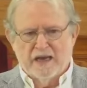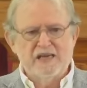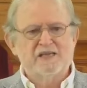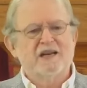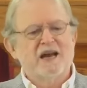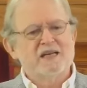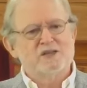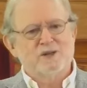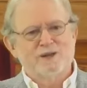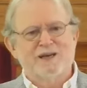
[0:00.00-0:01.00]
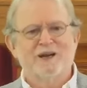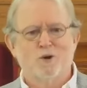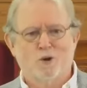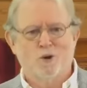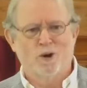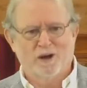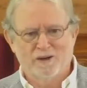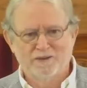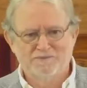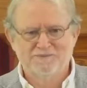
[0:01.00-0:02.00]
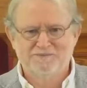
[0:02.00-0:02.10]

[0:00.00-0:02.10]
he's a nice-looking whore.